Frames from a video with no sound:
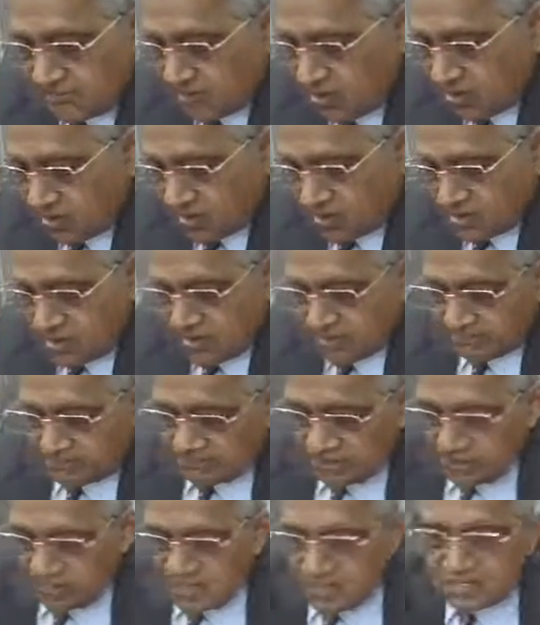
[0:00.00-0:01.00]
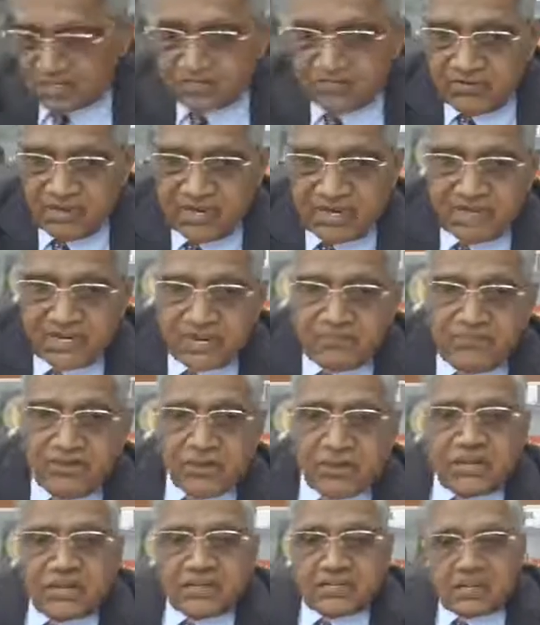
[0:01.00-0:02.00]
a book is a very
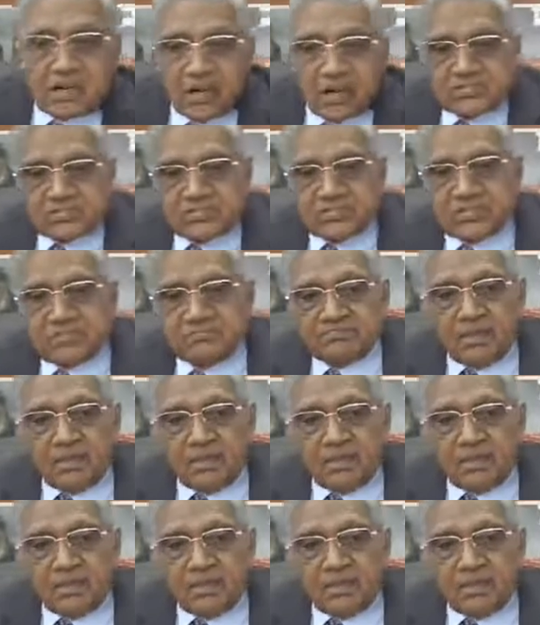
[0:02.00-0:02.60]
difficult task.